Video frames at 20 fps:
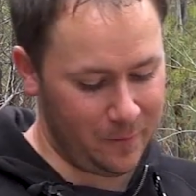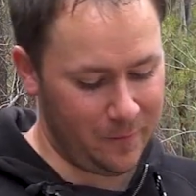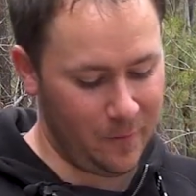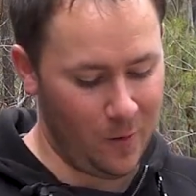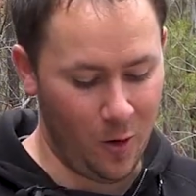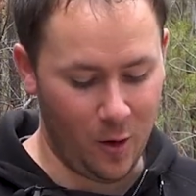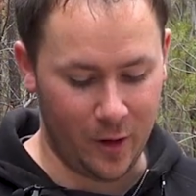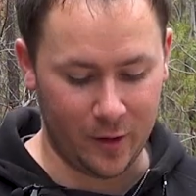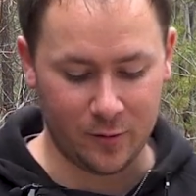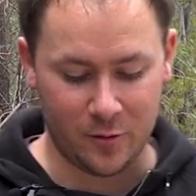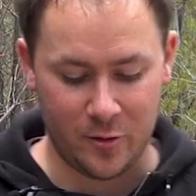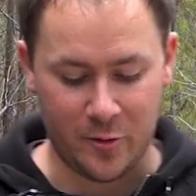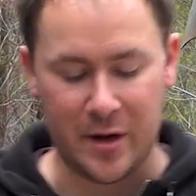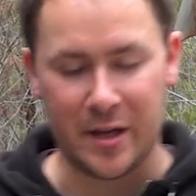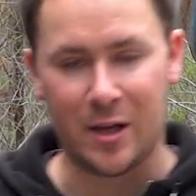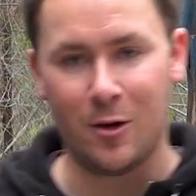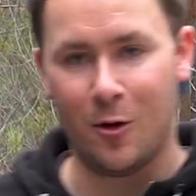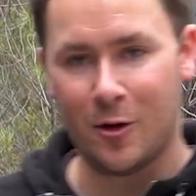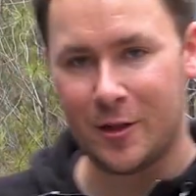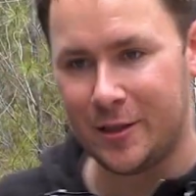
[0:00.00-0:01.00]
4
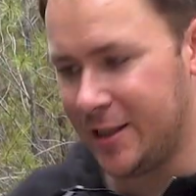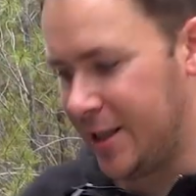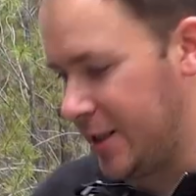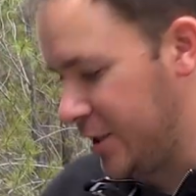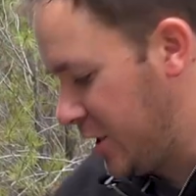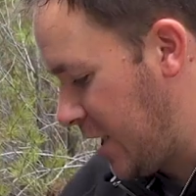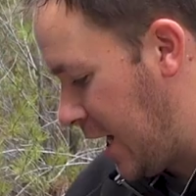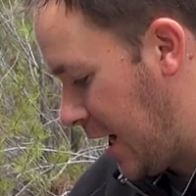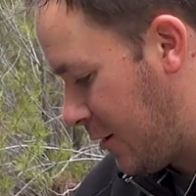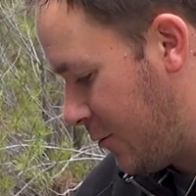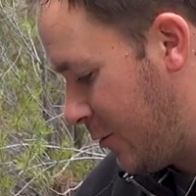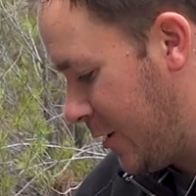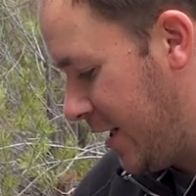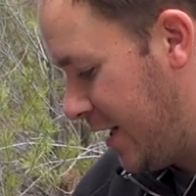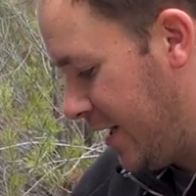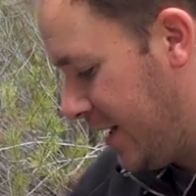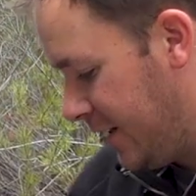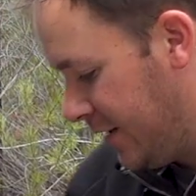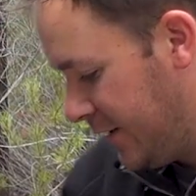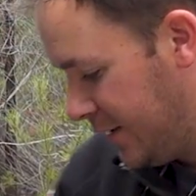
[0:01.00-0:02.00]
3/4 ton shackle
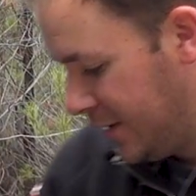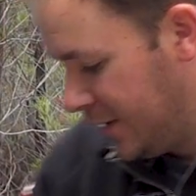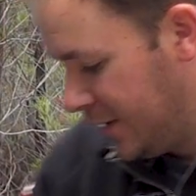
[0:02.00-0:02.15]
here.